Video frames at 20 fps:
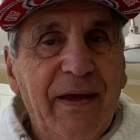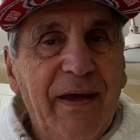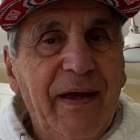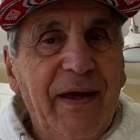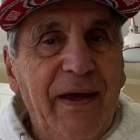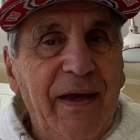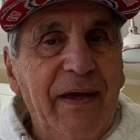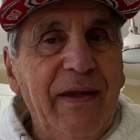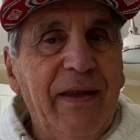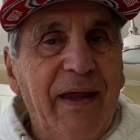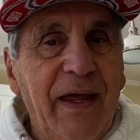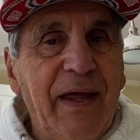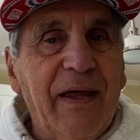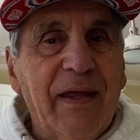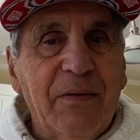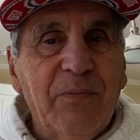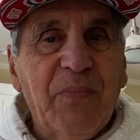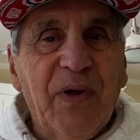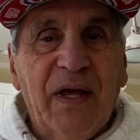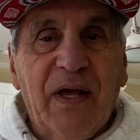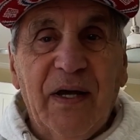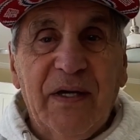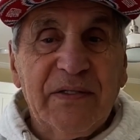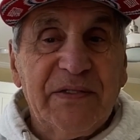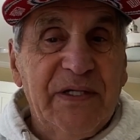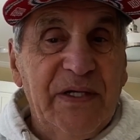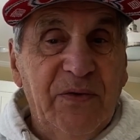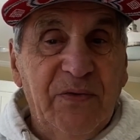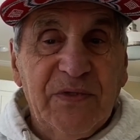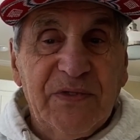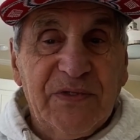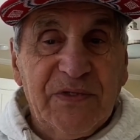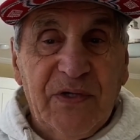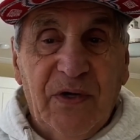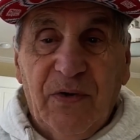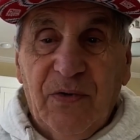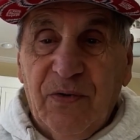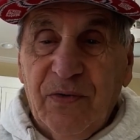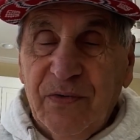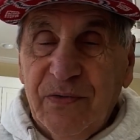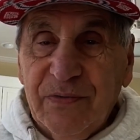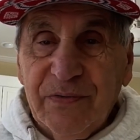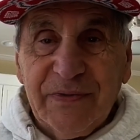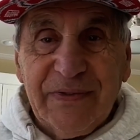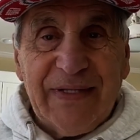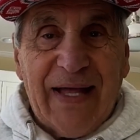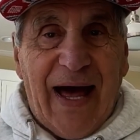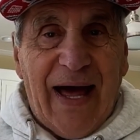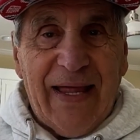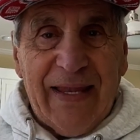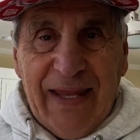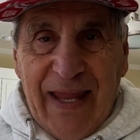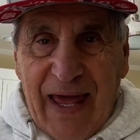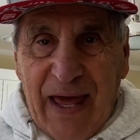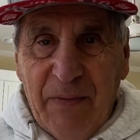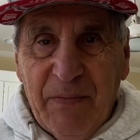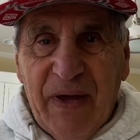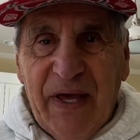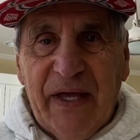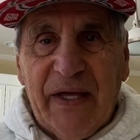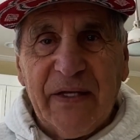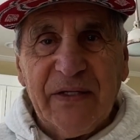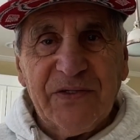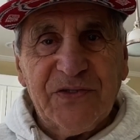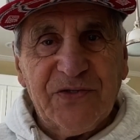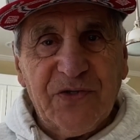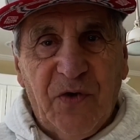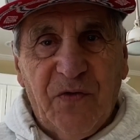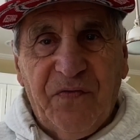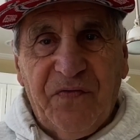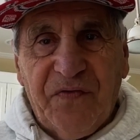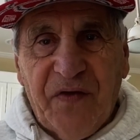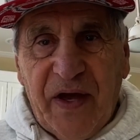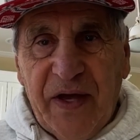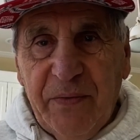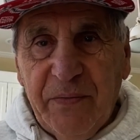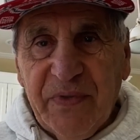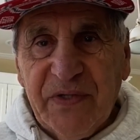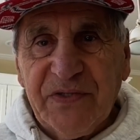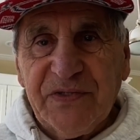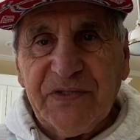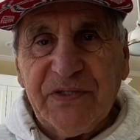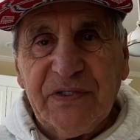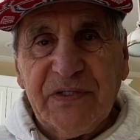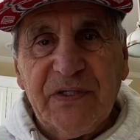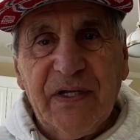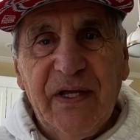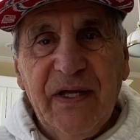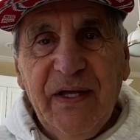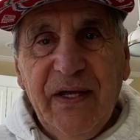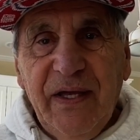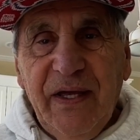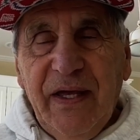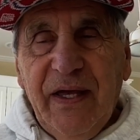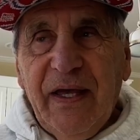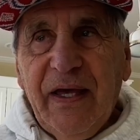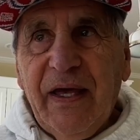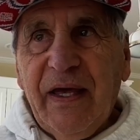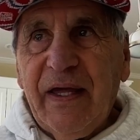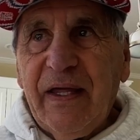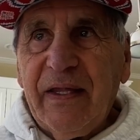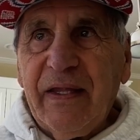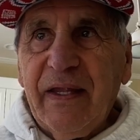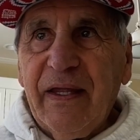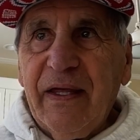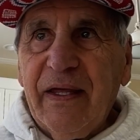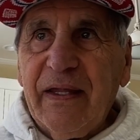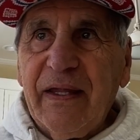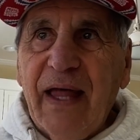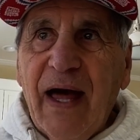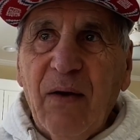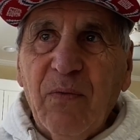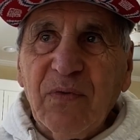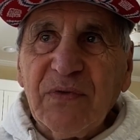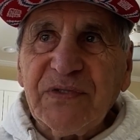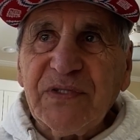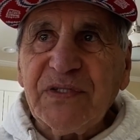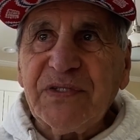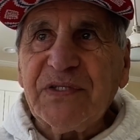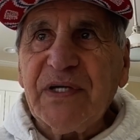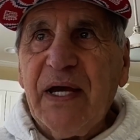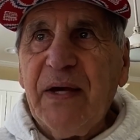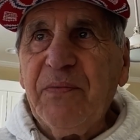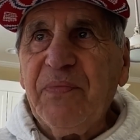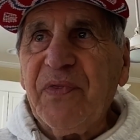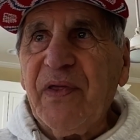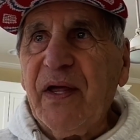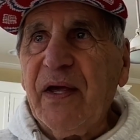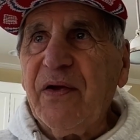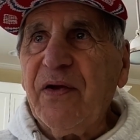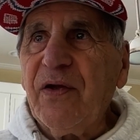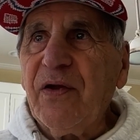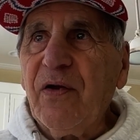did, because he was so dynamic and so famous, and that was the same thing.